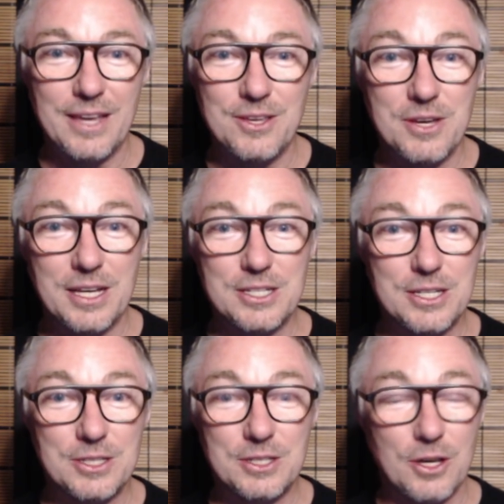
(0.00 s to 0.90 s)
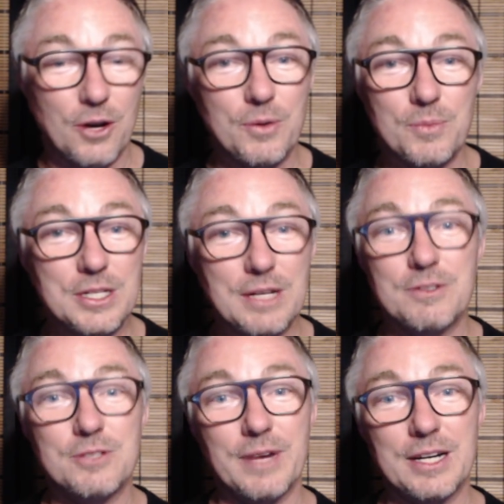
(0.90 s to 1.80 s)
You can just go in whichever
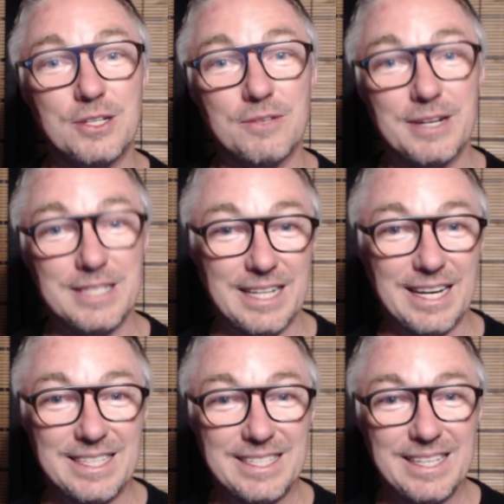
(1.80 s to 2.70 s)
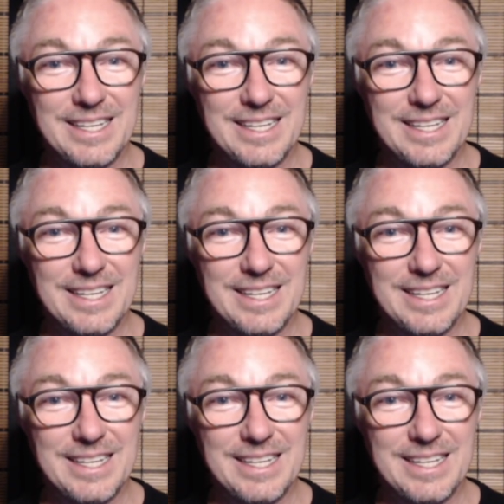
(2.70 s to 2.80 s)
direction resonates.